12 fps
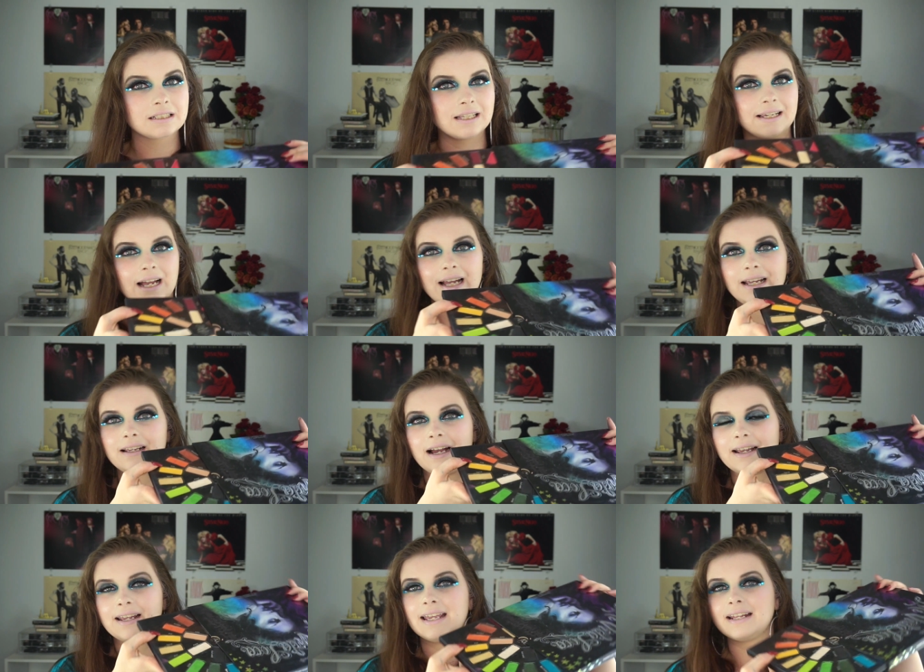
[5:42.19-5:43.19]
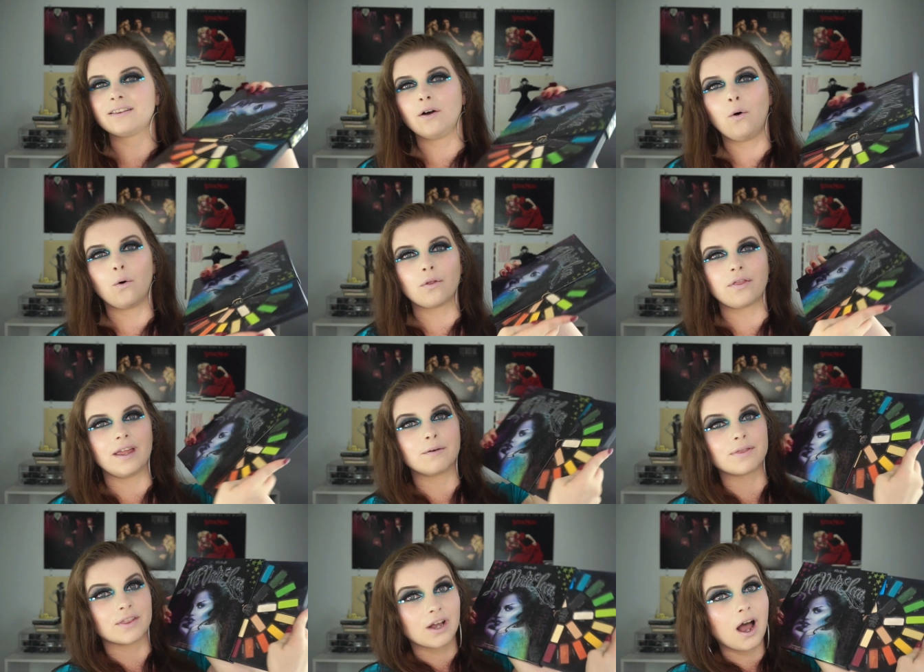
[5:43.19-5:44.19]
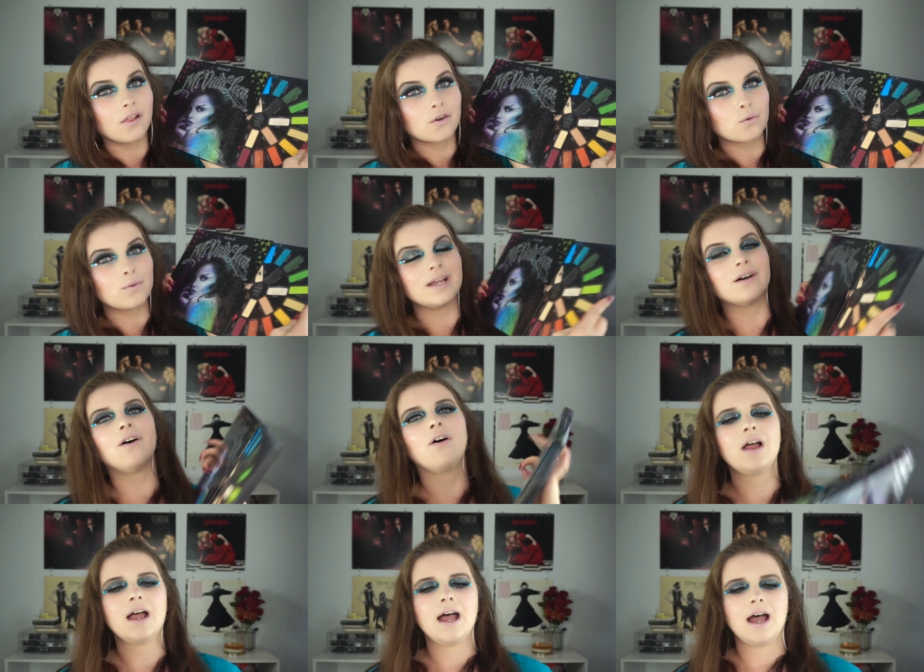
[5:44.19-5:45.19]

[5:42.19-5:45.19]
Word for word: Like I, I get the whole thing with the color wheel,